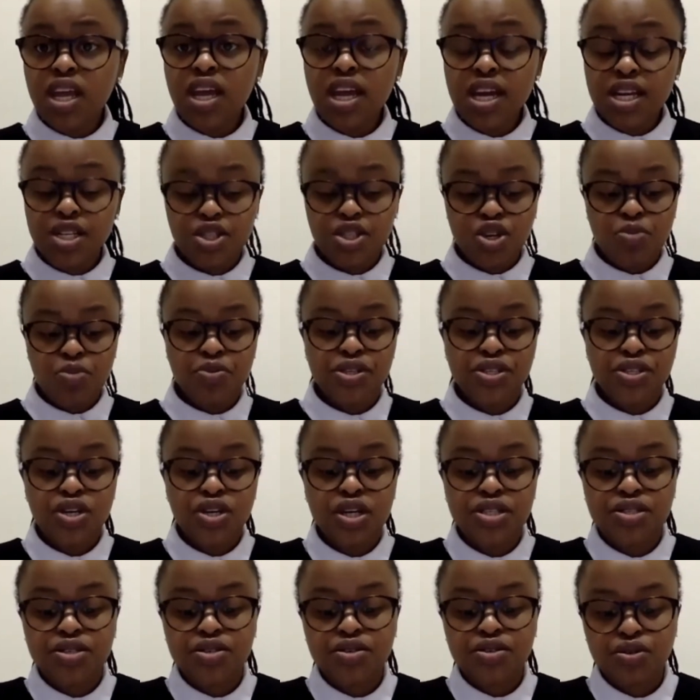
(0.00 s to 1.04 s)
interpret
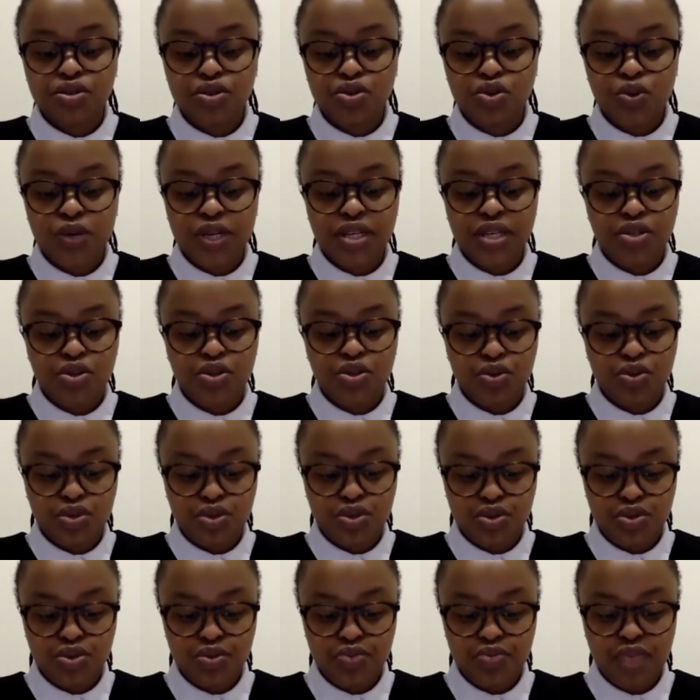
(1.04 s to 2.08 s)
Article
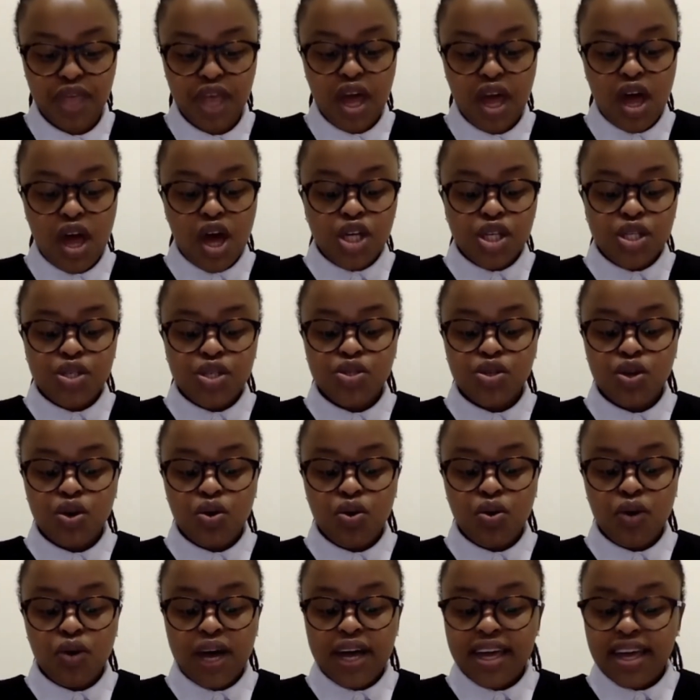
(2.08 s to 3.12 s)
22.2.
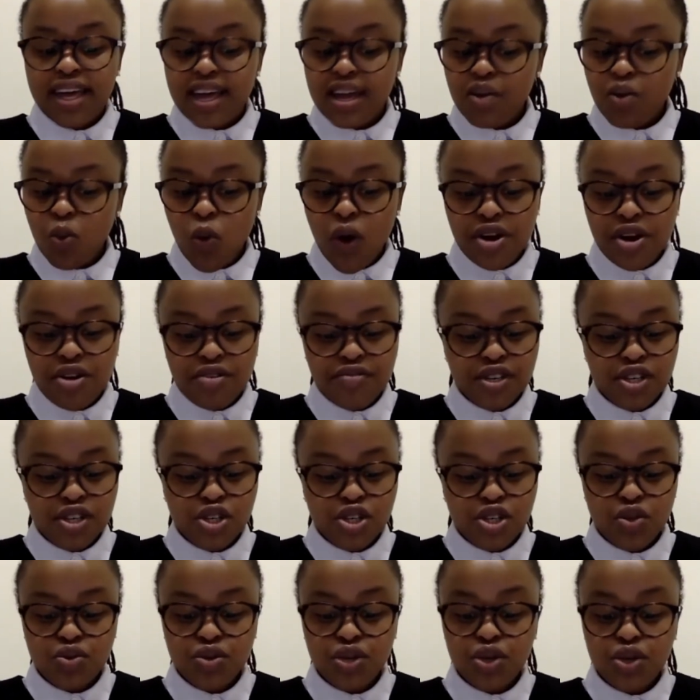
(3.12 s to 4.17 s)
So again, what of the
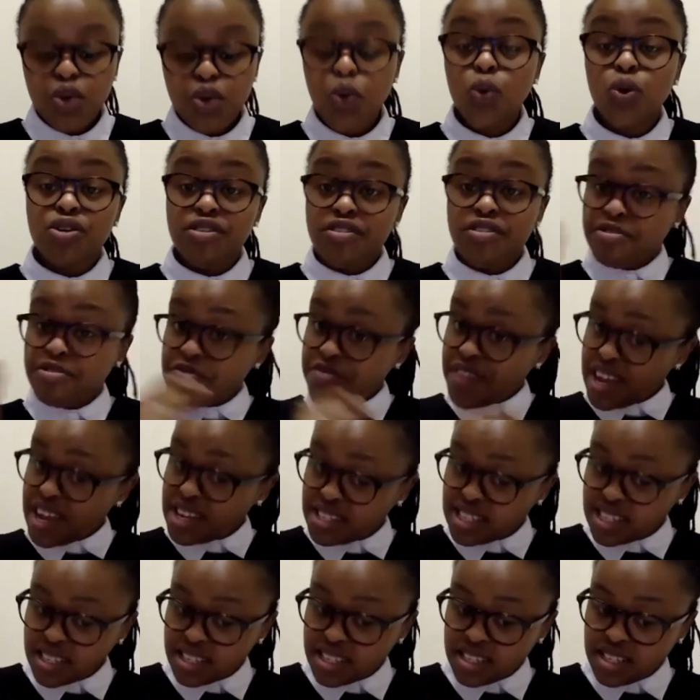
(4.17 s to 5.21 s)
children who were
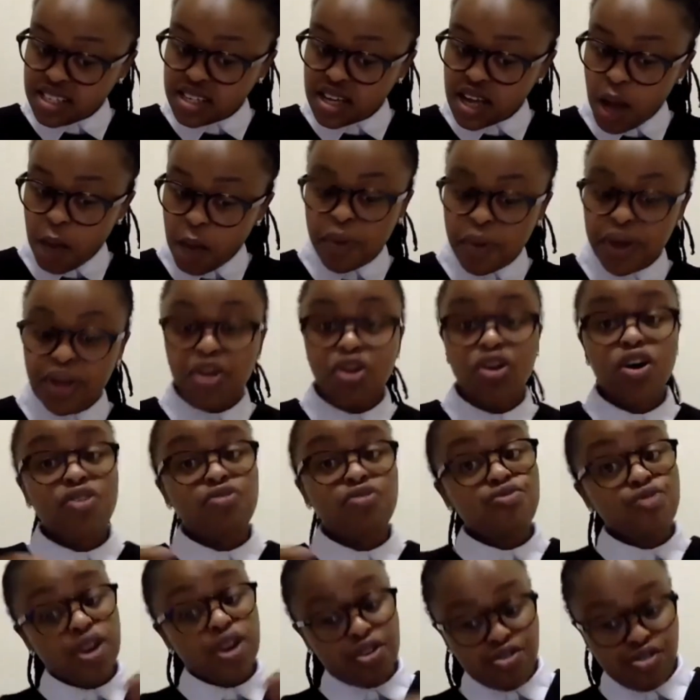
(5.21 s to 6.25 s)
affected but not
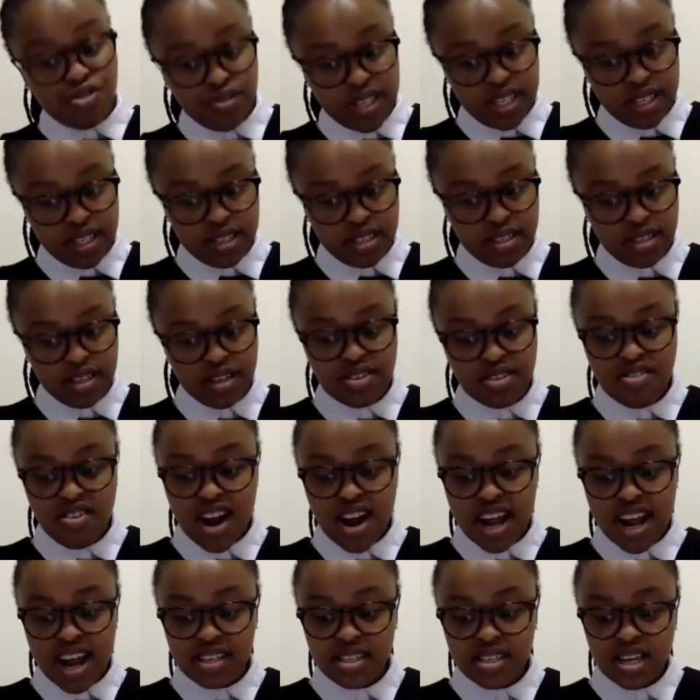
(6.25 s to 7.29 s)
recruited,
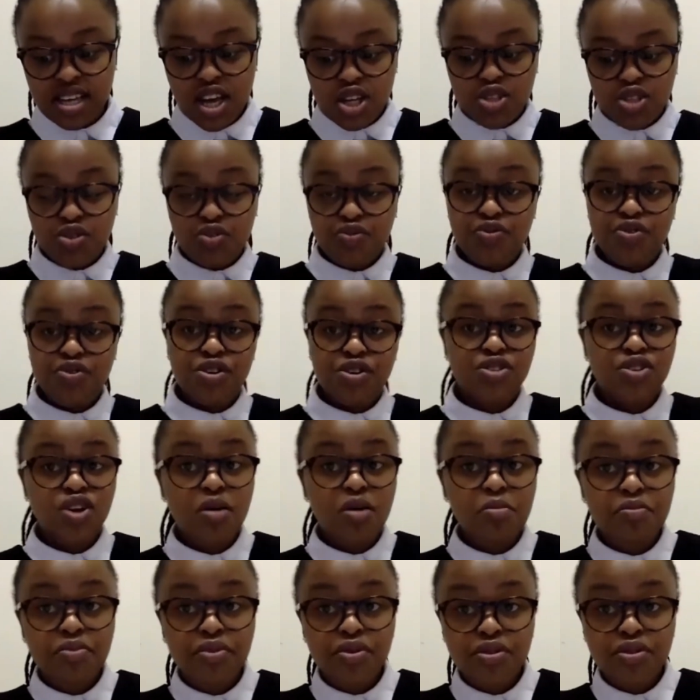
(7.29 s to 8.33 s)
right? So for
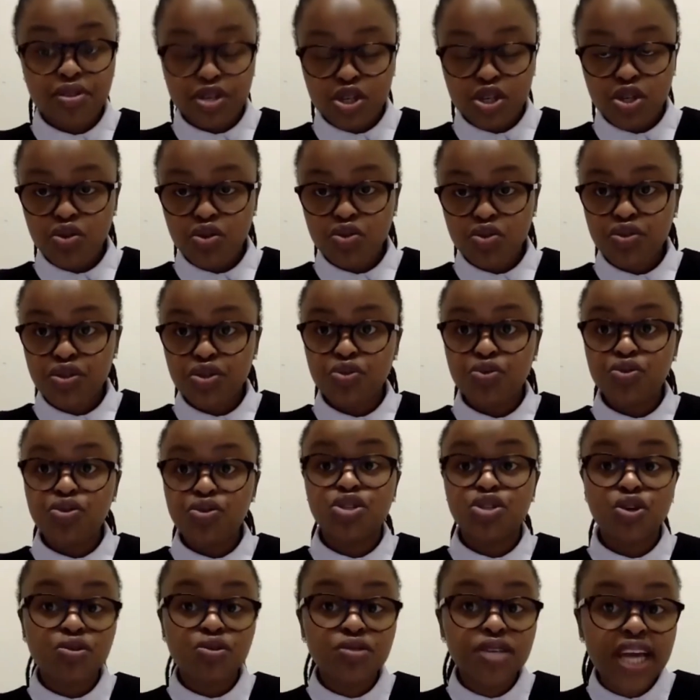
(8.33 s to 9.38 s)
example, the children who
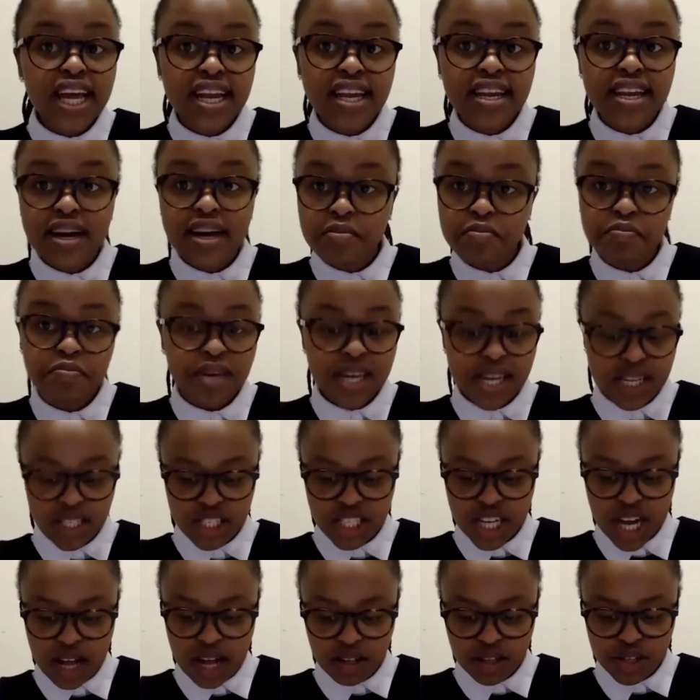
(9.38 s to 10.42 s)
don't end up being
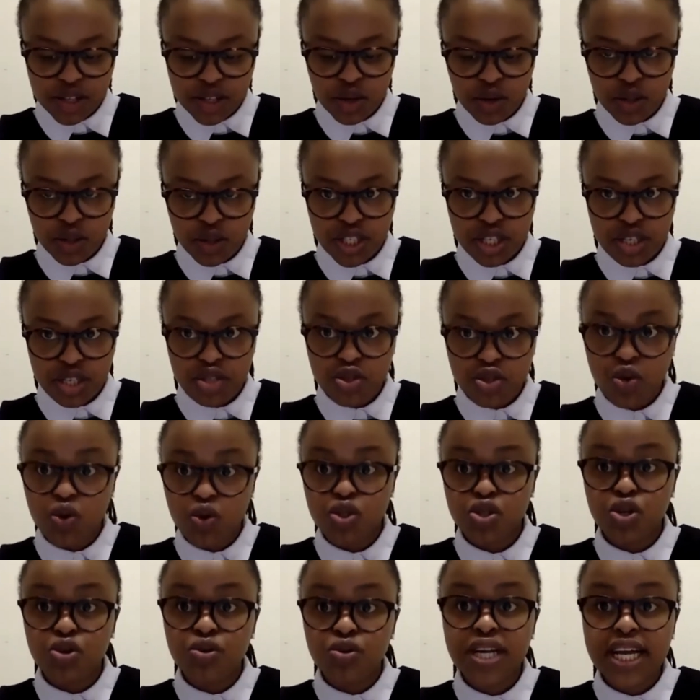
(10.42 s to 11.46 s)
child soldiers or
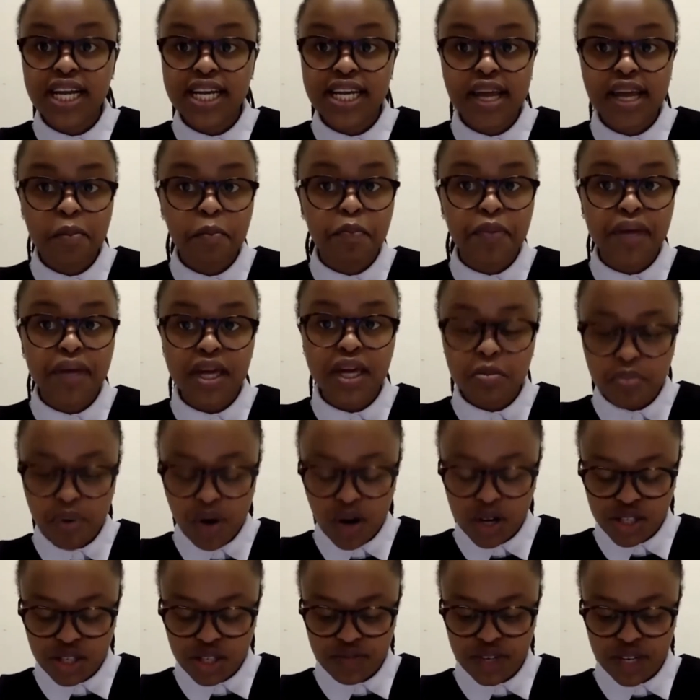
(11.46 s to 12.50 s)
don't end up being
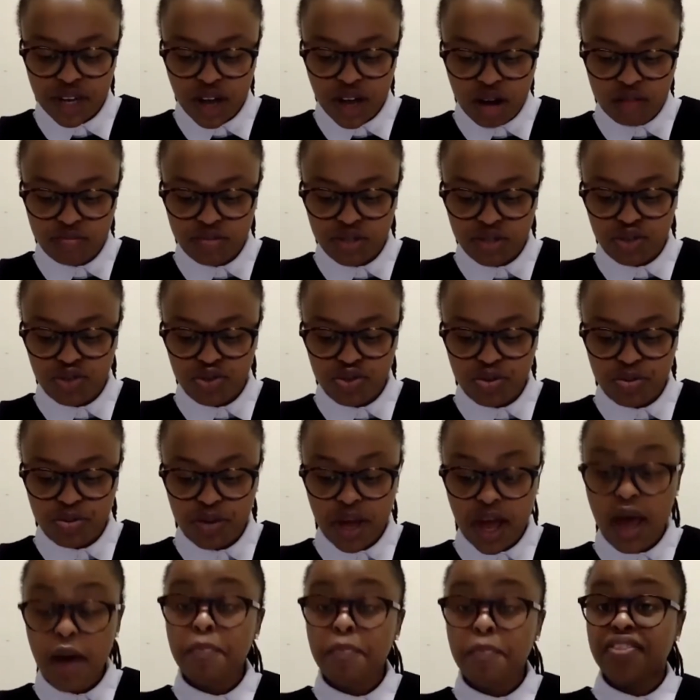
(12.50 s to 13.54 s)
part of an armed group,
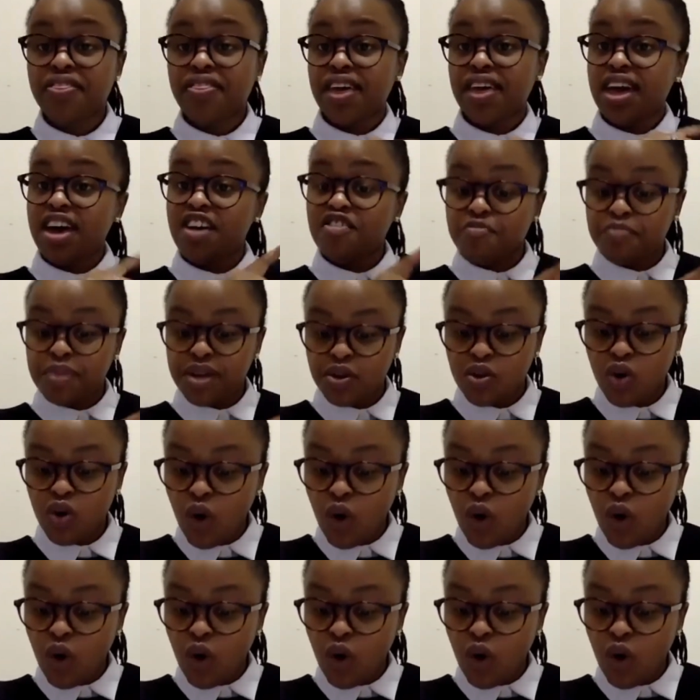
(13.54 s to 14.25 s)
but they have been